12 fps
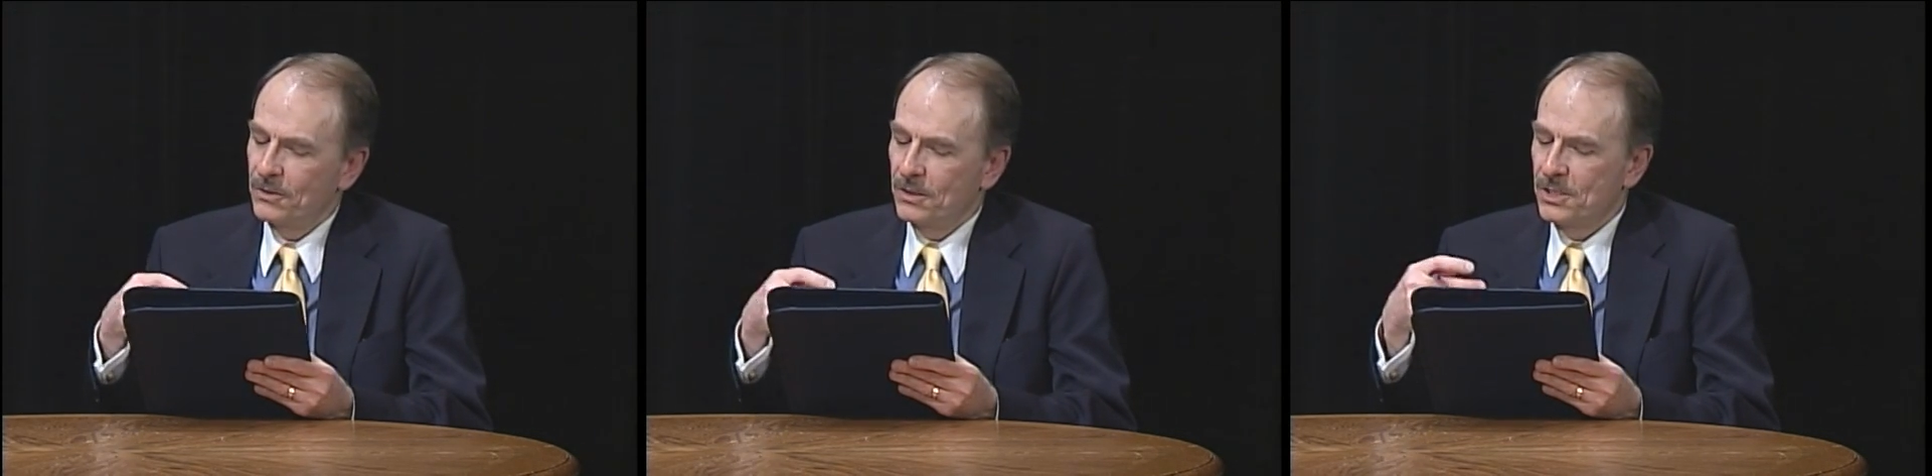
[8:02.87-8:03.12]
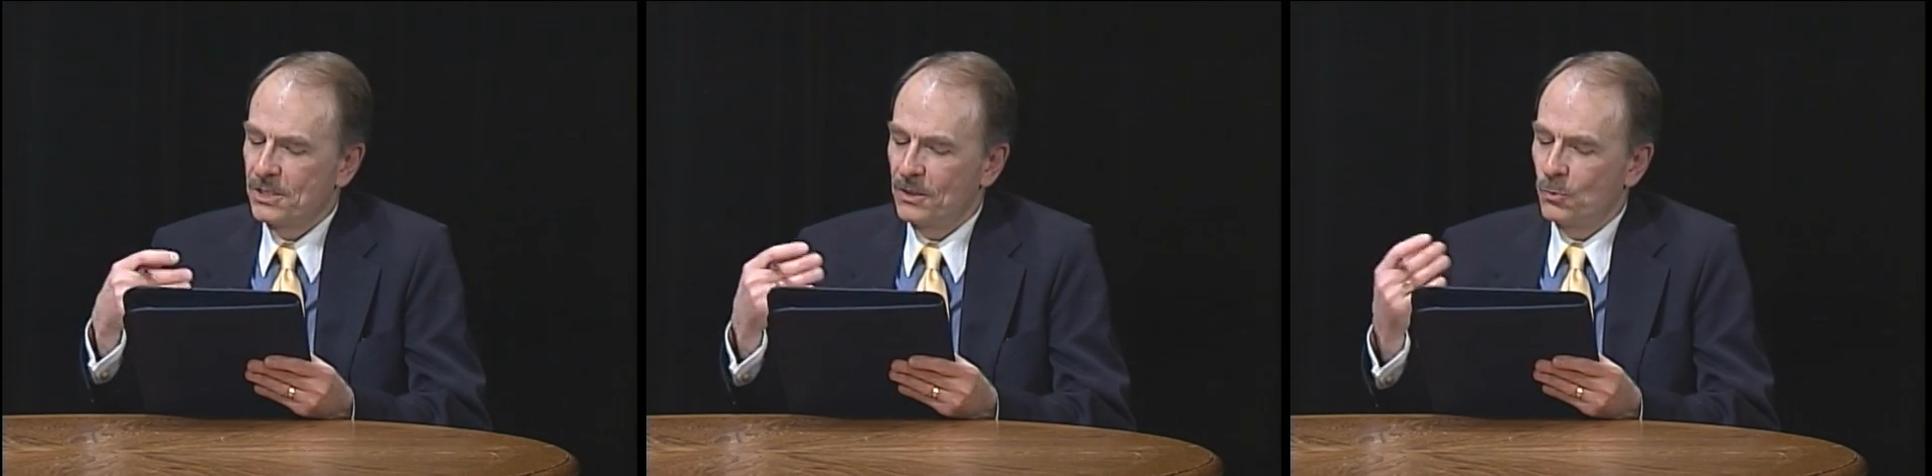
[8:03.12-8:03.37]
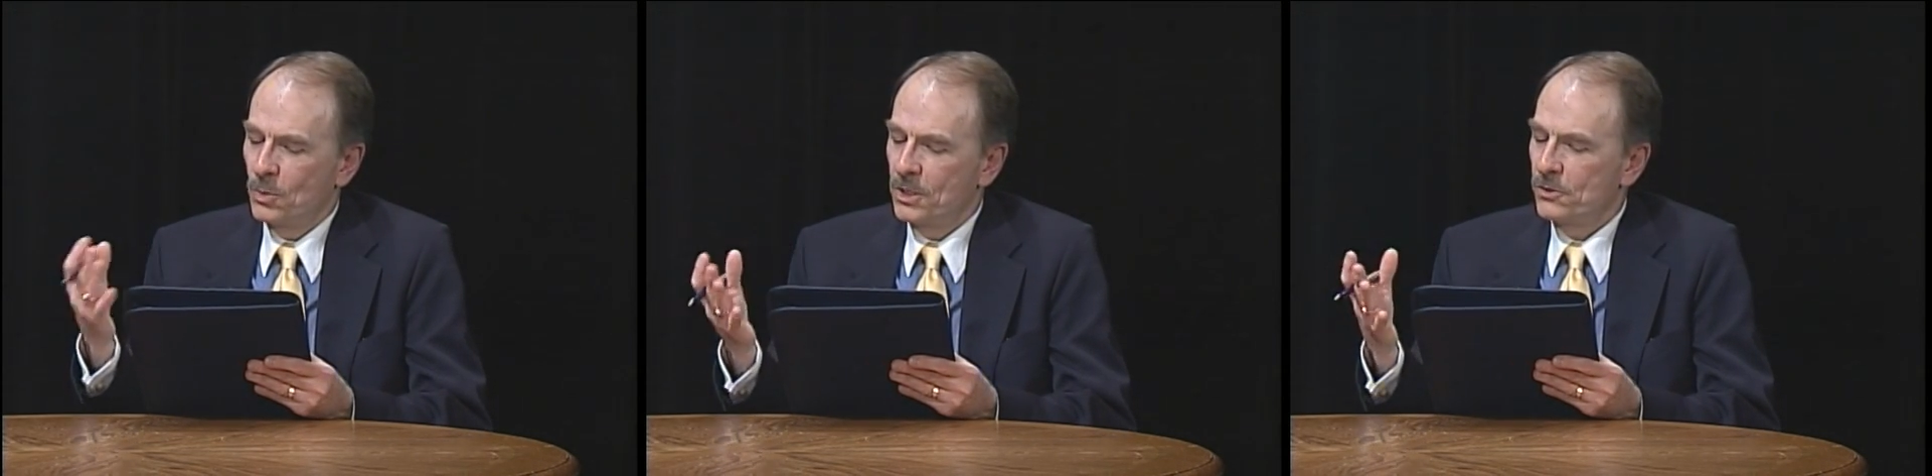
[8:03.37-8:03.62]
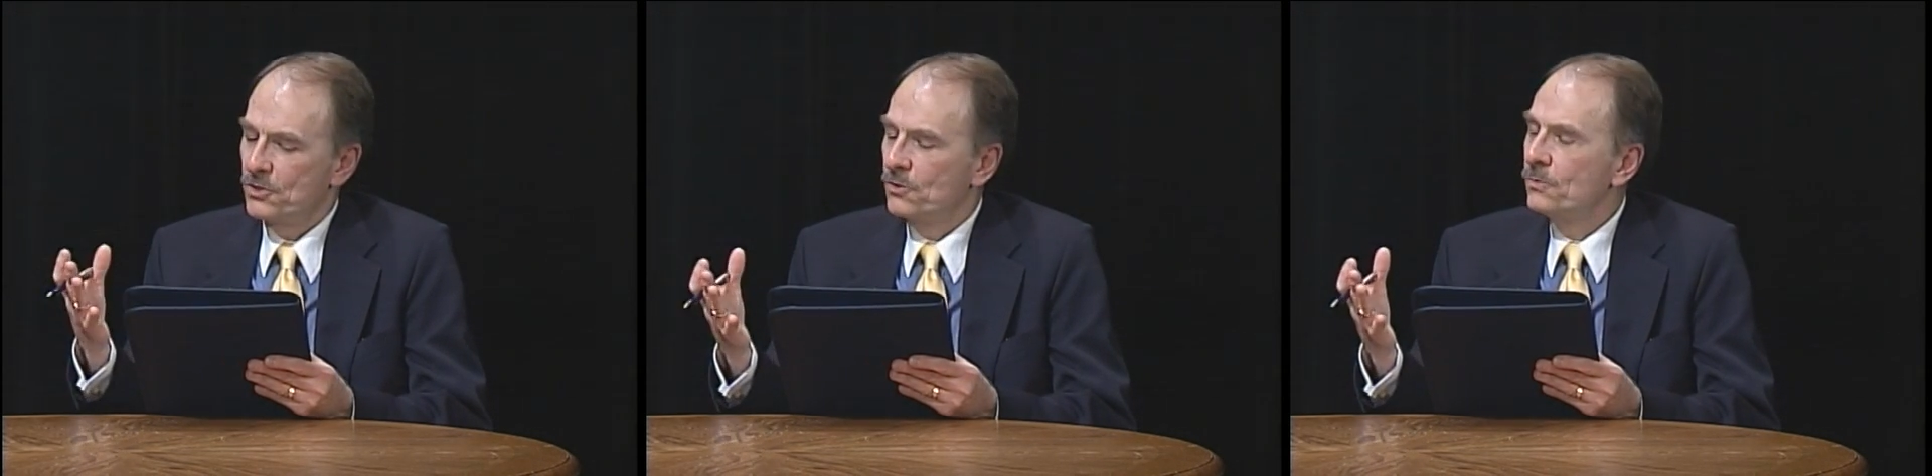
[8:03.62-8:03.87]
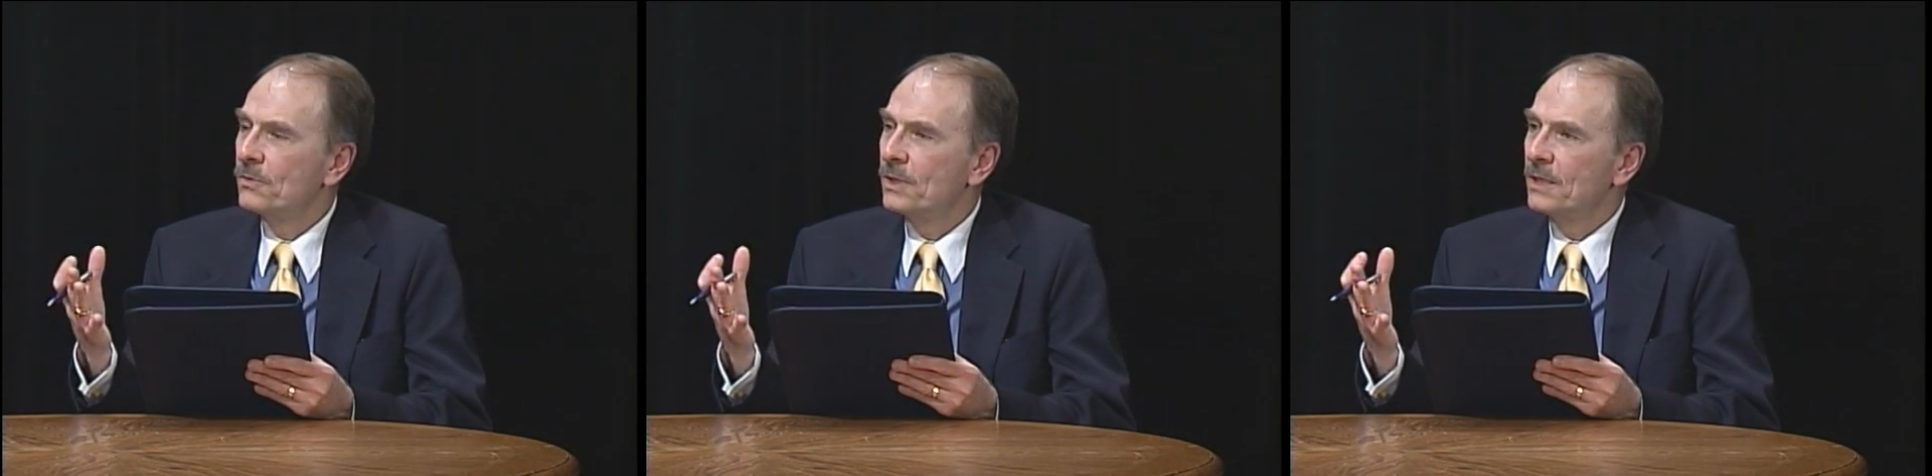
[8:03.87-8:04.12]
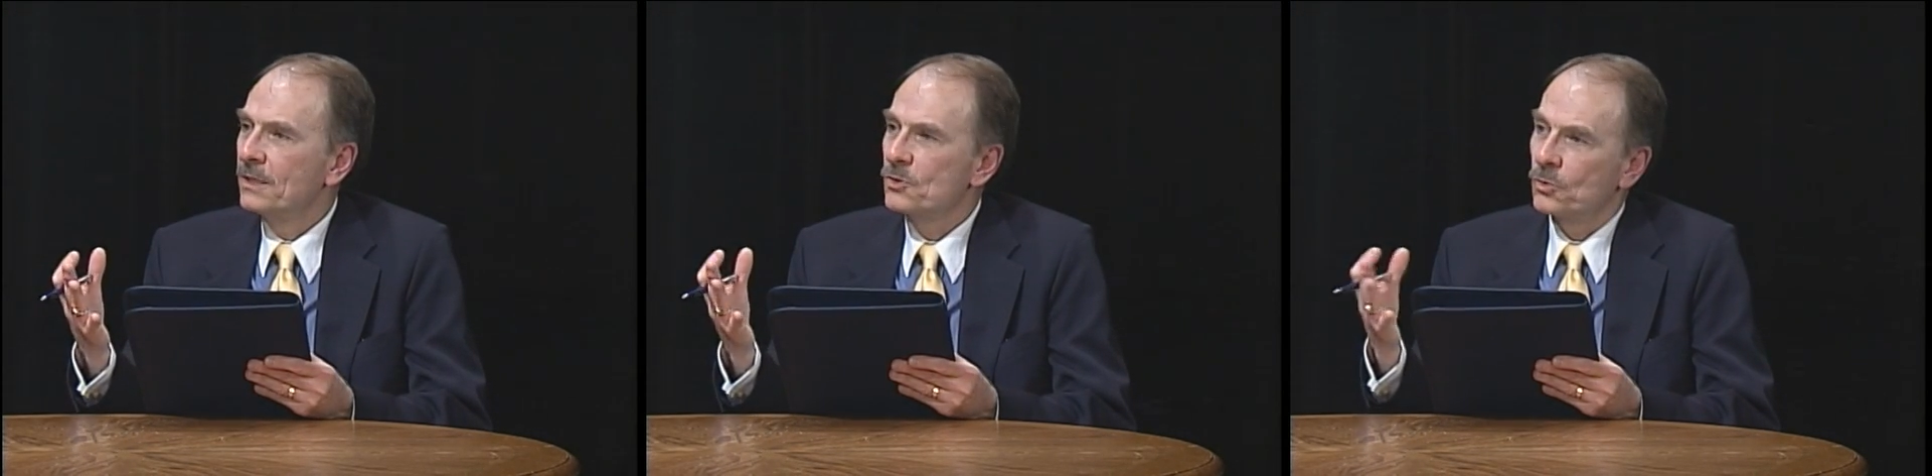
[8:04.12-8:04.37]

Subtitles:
Is there one or two things,